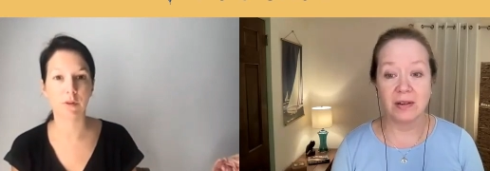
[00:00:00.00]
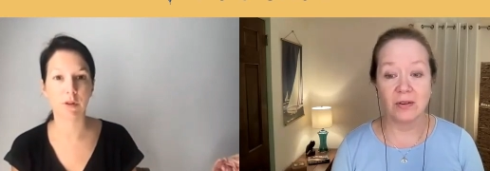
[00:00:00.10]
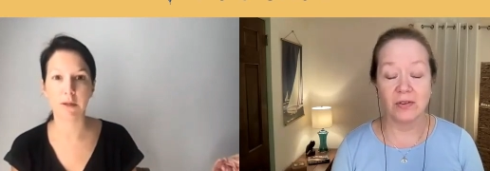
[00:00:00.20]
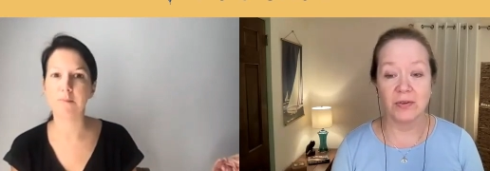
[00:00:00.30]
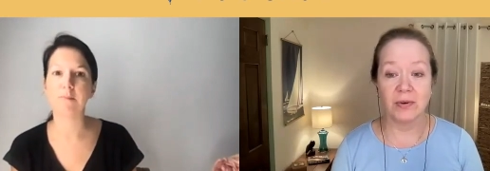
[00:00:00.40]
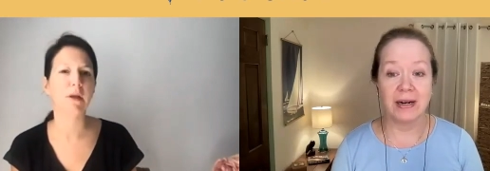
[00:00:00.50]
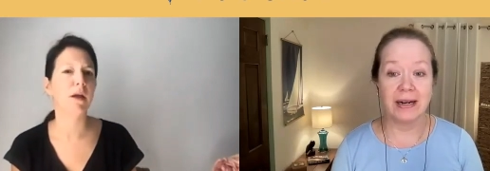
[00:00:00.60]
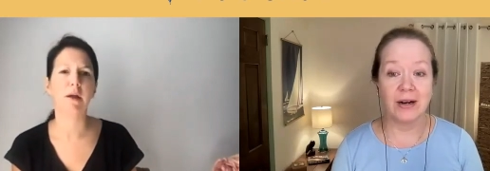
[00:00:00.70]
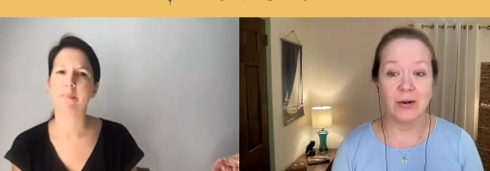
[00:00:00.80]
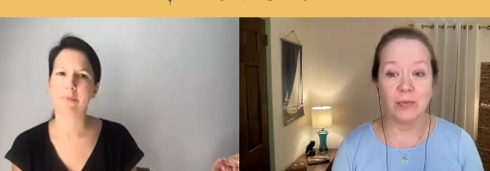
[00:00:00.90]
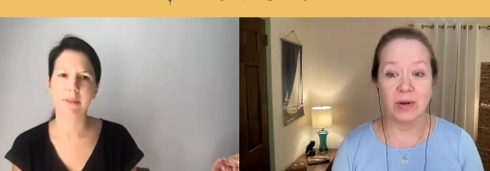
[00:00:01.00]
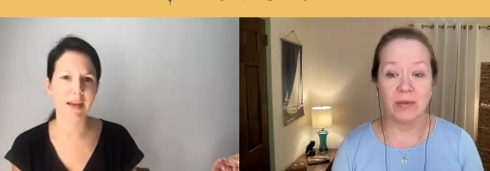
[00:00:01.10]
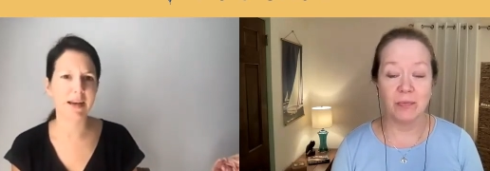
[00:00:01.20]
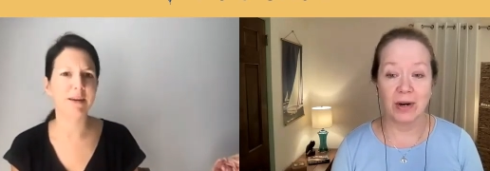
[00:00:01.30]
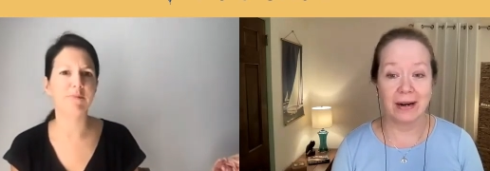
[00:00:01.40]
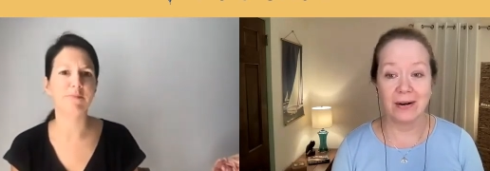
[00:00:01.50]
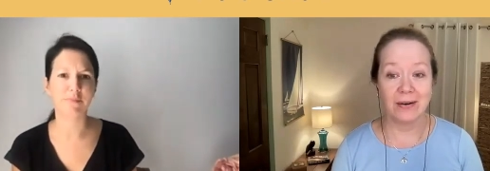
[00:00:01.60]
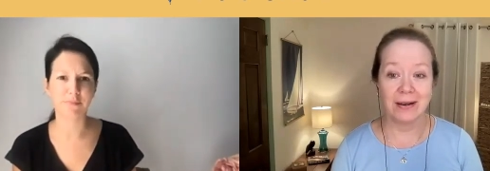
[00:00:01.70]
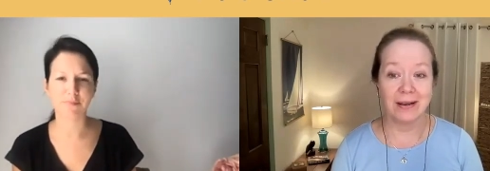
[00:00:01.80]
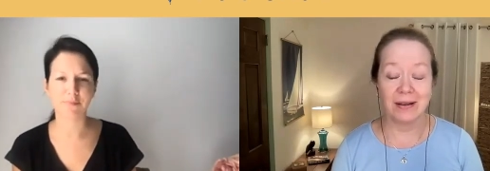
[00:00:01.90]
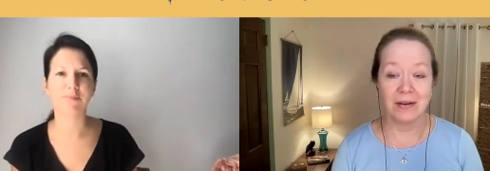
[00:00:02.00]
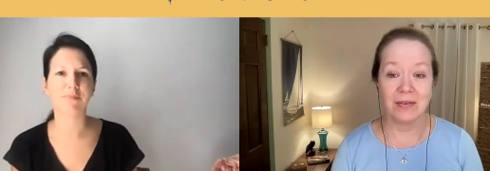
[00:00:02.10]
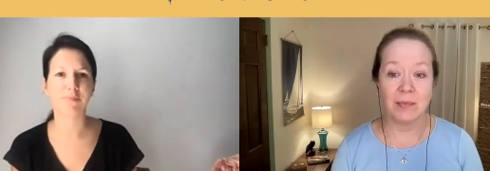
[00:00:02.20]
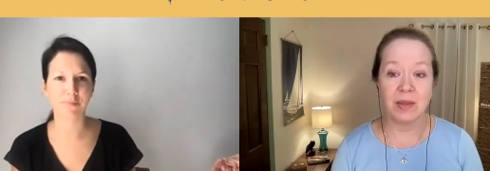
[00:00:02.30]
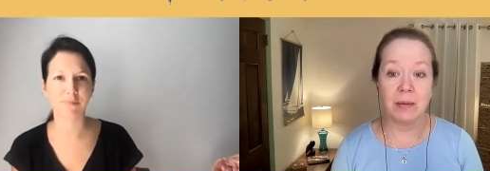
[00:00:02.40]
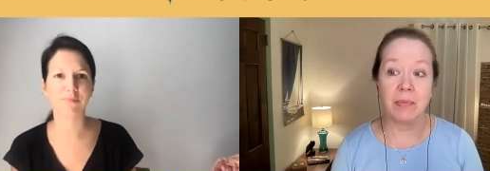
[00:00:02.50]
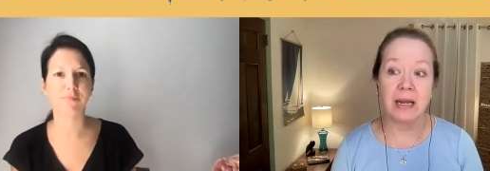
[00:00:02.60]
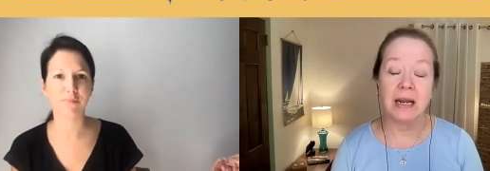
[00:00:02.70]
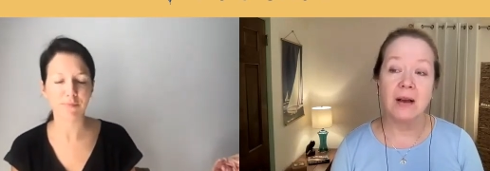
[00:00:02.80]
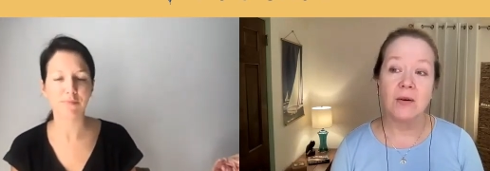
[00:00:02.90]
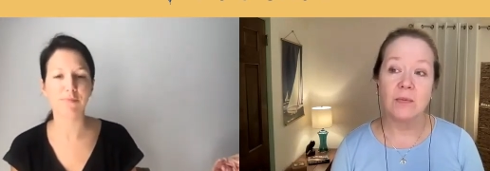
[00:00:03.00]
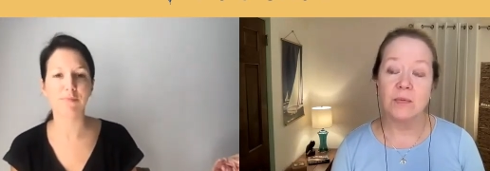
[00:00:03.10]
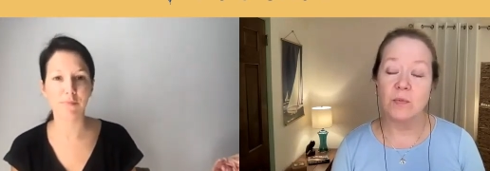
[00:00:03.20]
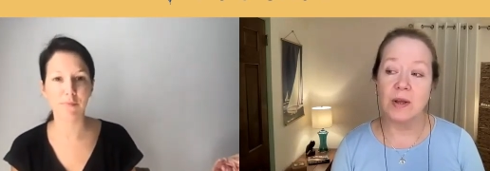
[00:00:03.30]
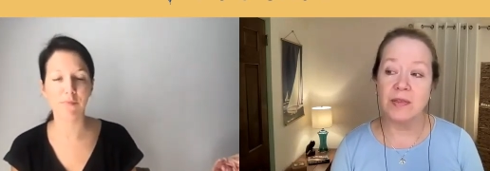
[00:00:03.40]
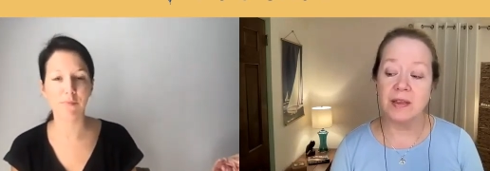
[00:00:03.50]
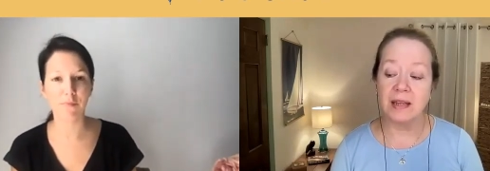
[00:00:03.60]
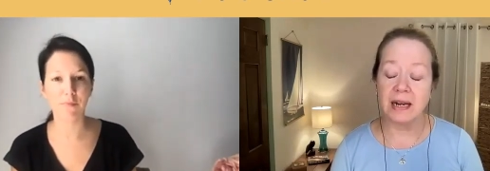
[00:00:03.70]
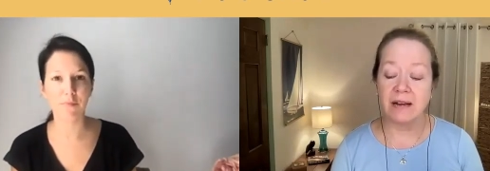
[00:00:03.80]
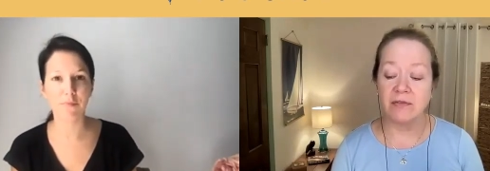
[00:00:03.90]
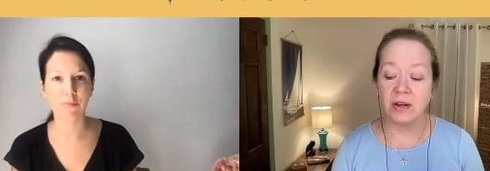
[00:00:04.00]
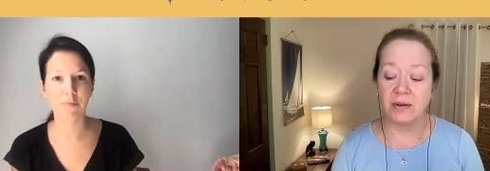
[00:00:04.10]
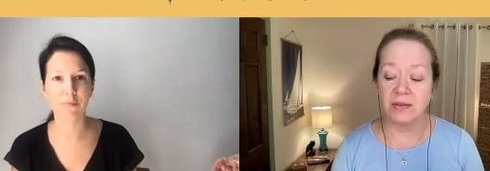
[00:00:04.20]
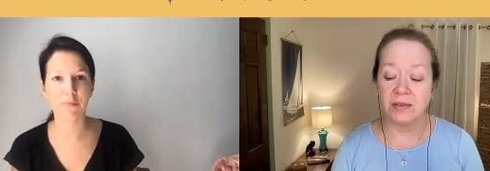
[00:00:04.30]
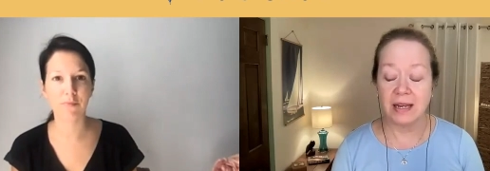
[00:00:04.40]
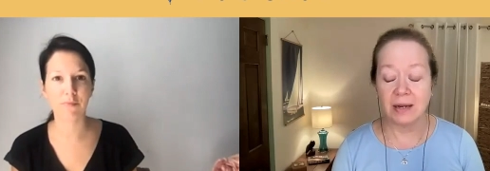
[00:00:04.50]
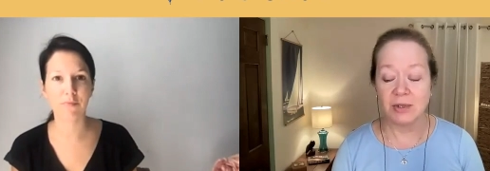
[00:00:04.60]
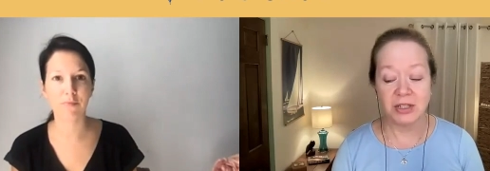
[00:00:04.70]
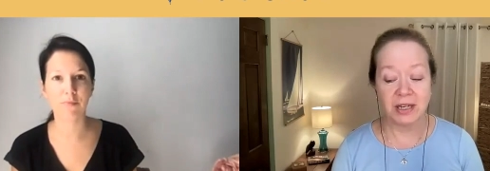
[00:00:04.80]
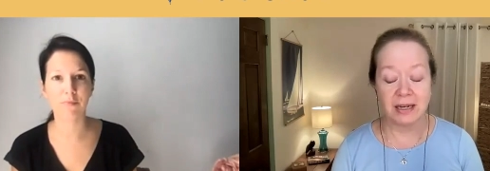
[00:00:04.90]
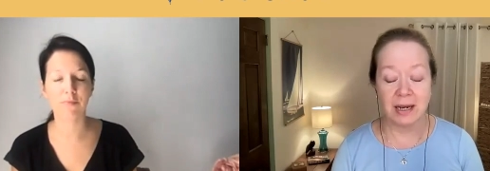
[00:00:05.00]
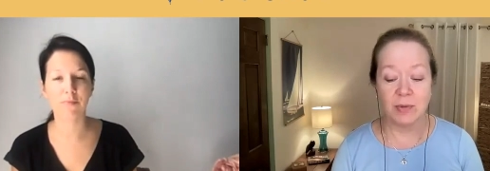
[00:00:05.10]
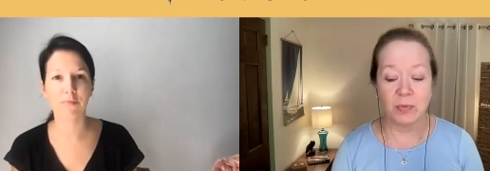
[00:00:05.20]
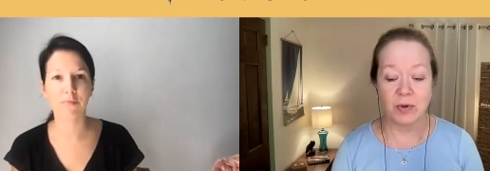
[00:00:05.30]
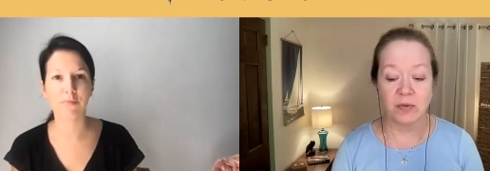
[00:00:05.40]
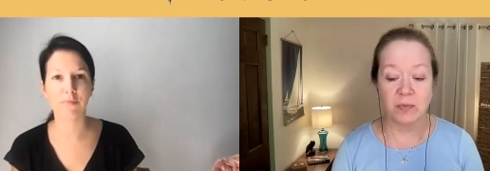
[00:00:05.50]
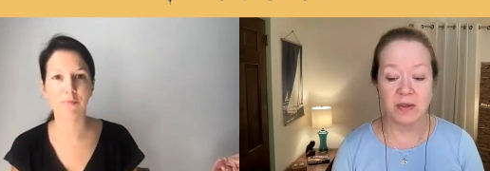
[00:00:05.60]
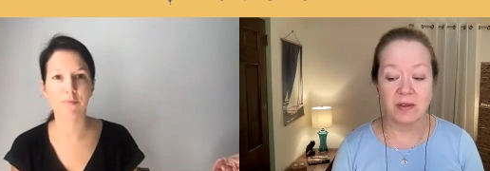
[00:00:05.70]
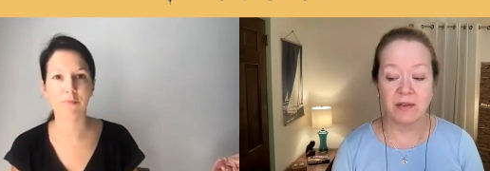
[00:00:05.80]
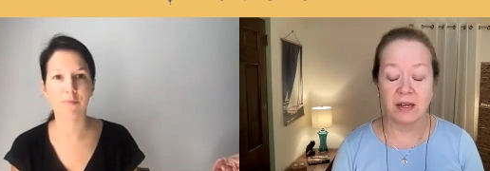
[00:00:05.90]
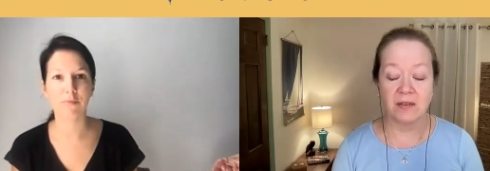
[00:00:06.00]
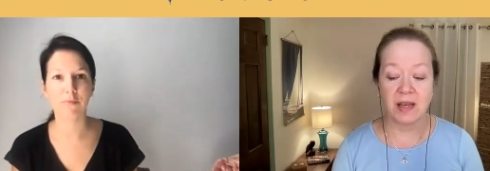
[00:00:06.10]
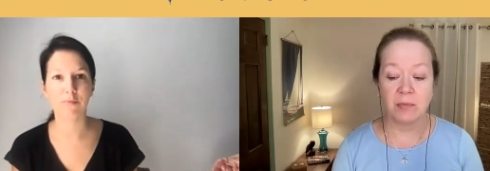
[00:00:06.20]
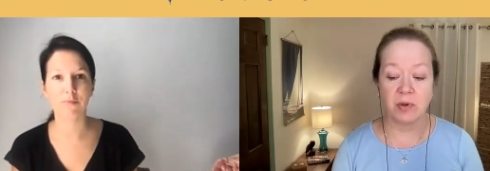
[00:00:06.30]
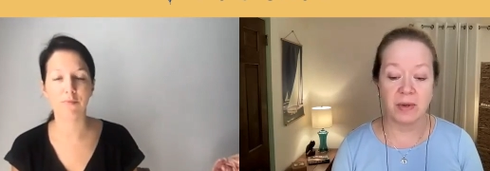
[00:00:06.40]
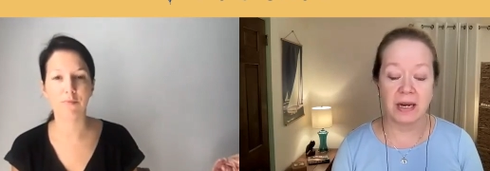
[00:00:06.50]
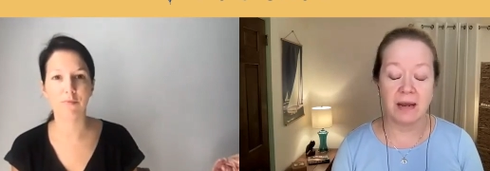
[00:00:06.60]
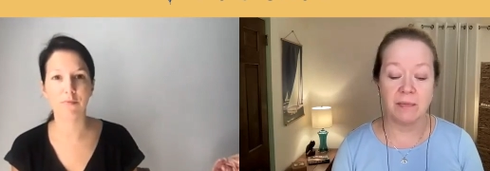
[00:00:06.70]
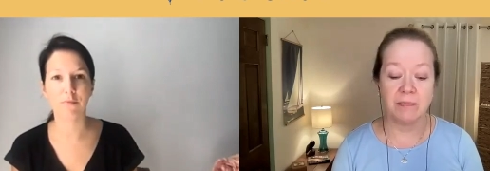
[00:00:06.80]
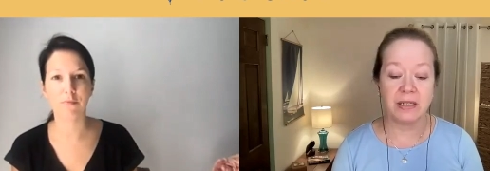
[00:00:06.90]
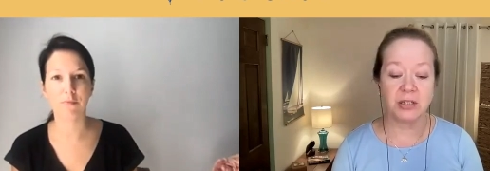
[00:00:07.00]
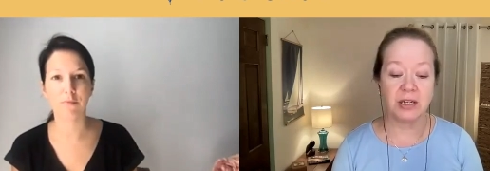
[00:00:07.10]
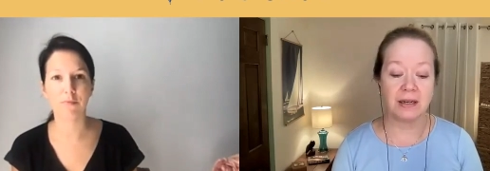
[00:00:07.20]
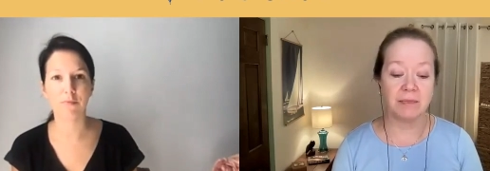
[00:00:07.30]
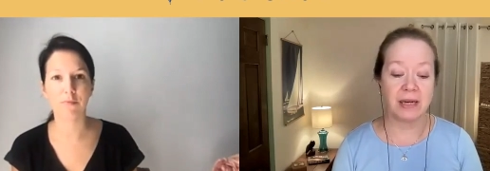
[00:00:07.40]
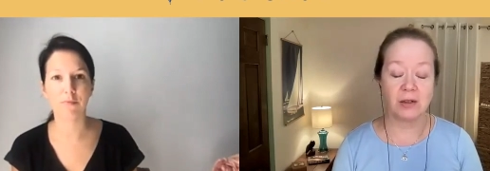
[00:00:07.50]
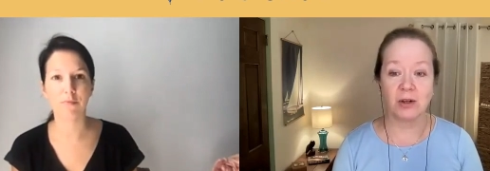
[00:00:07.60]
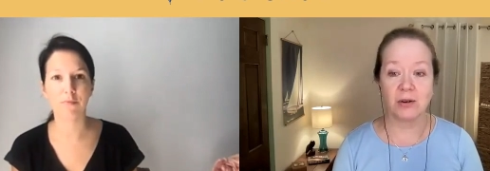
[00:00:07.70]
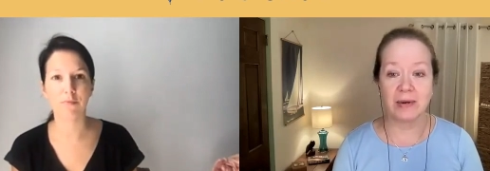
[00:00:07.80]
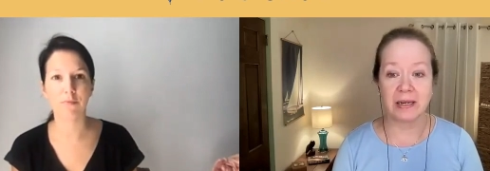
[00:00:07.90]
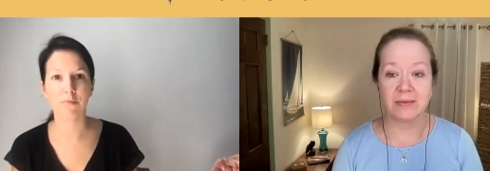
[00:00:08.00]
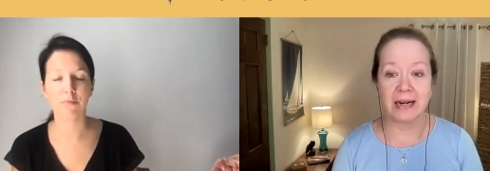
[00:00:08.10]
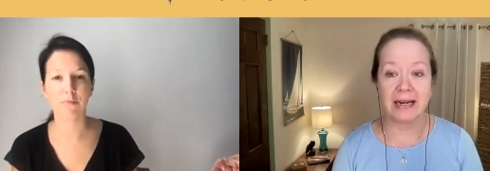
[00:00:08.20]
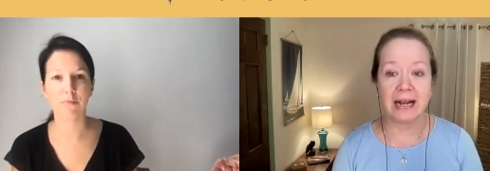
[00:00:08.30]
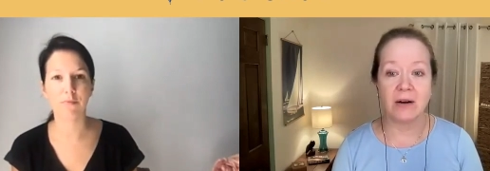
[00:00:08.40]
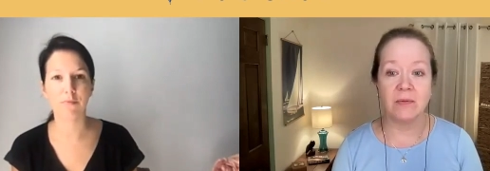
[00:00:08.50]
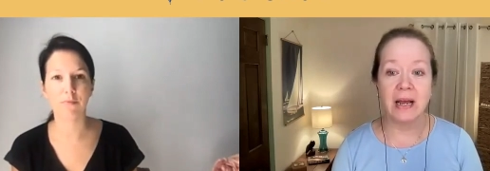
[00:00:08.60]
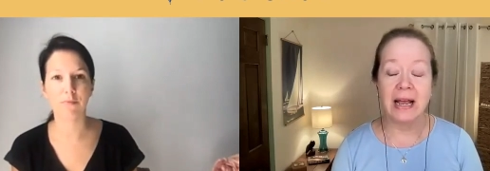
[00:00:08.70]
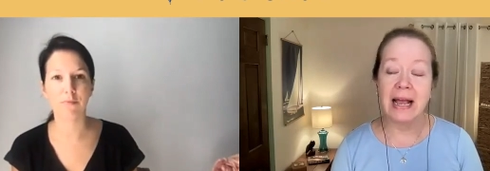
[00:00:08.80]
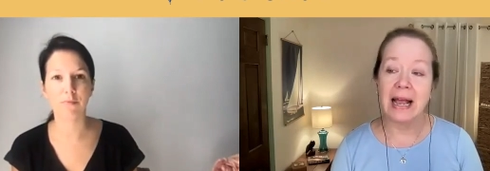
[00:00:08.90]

Speaker 1: a single story home with yeah. brick or uh, something. But one thing that I've noticed, and I wish I could come up with a specific example, but I'm binging Michael Koryta right now.